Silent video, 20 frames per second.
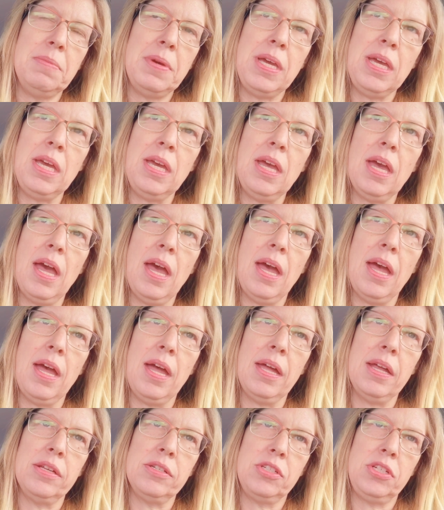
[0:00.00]
me,
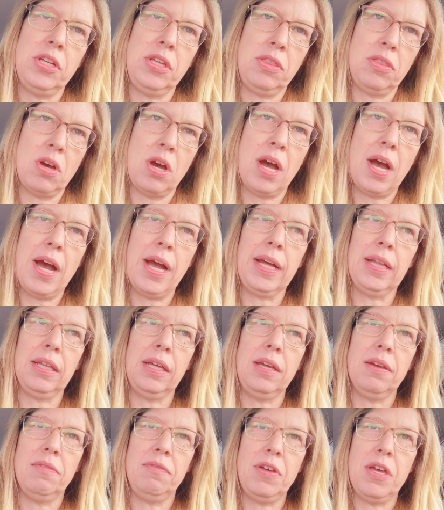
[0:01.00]
and she thought
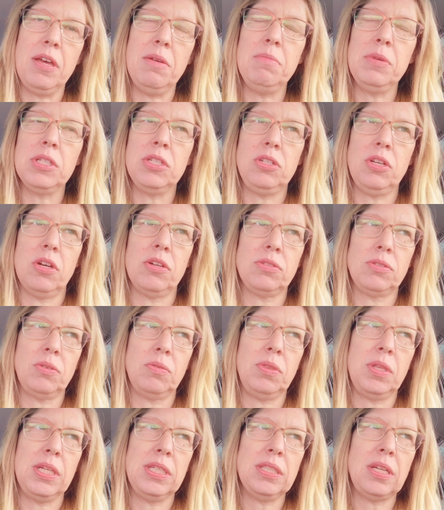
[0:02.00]
highly of him, and she
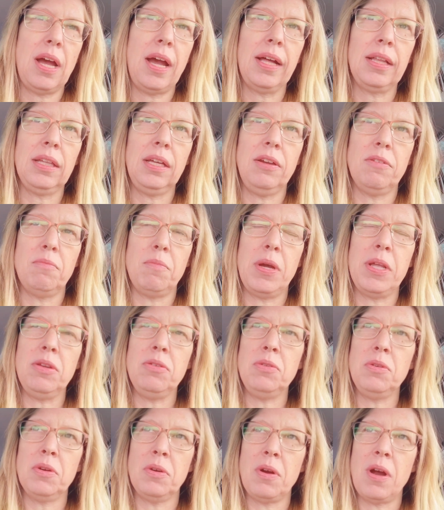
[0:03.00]
also thinks highly of my
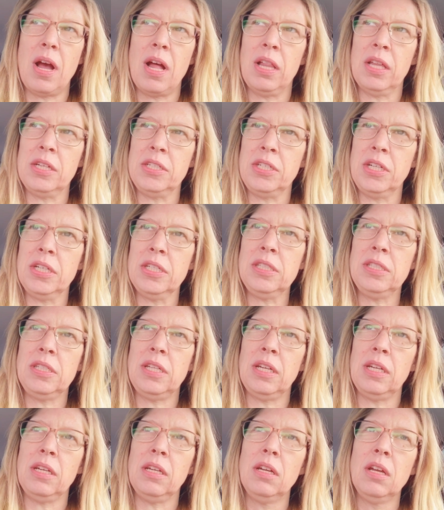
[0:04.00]
new
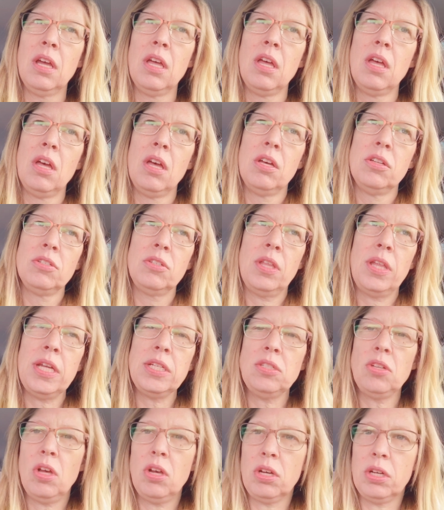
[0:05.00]
neurologist. And so
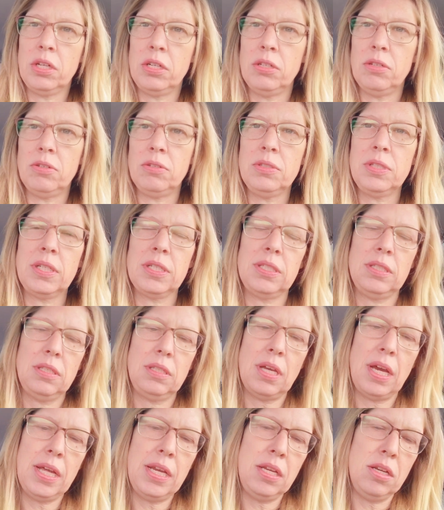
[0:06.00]
that's all good news,
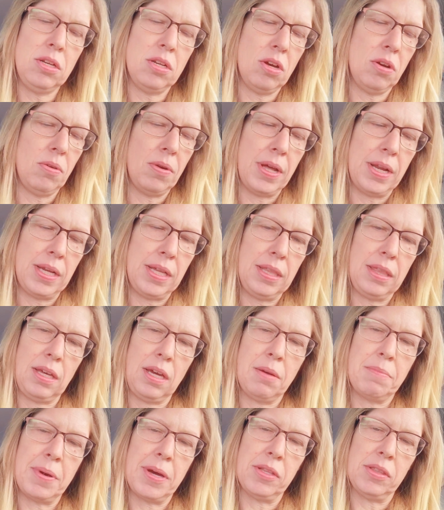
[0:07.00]
because I didn't know
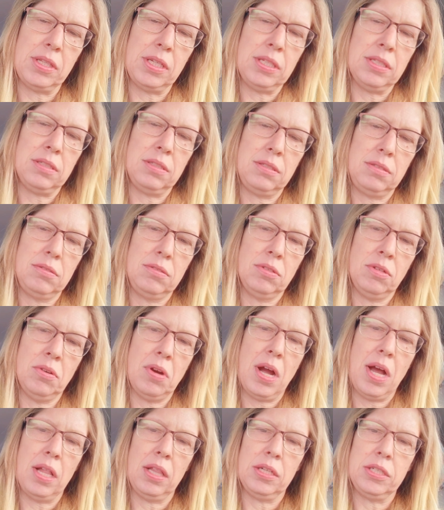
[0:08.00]
anything about these
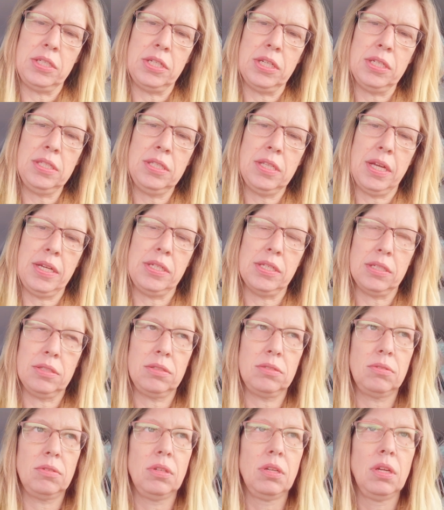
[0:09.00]
neurologists. I
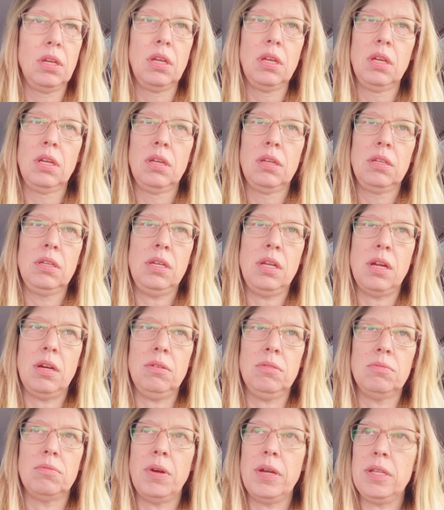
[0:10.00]
just,
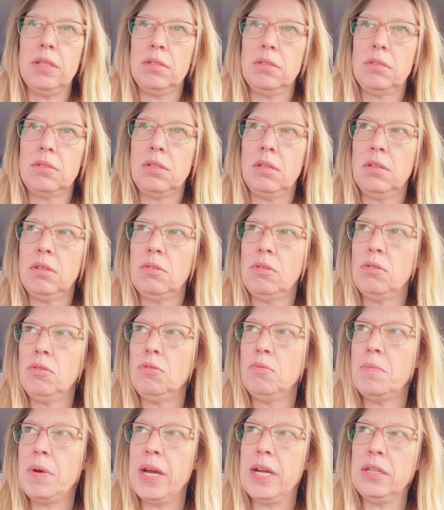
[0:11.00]
went to
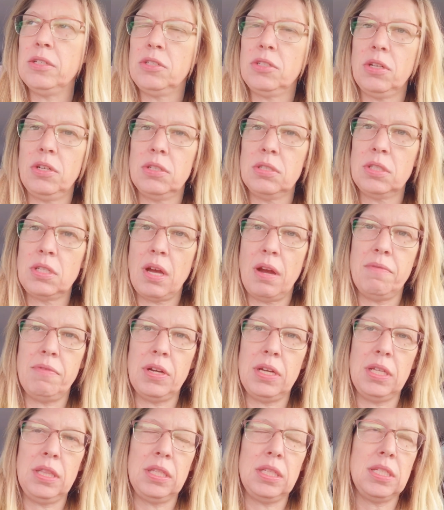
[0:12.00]
who my insurance
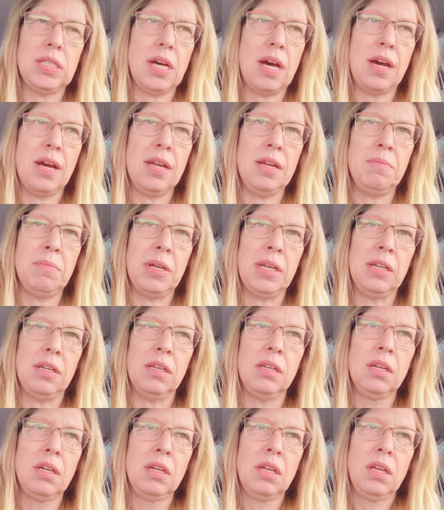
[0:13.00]
covered at the time,
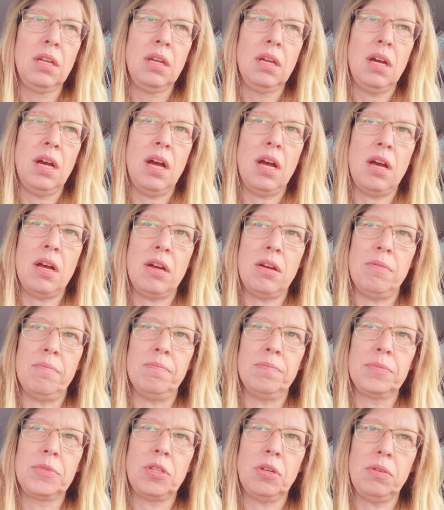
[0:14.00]

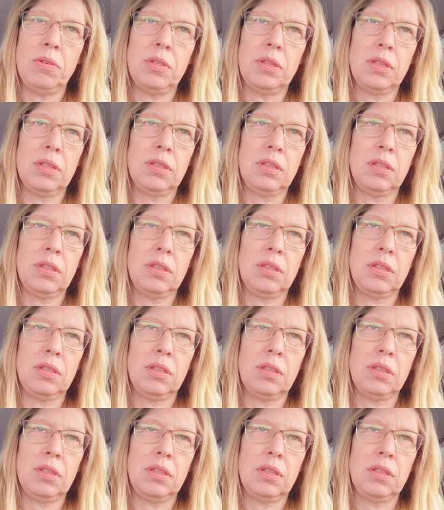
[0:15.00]
and so it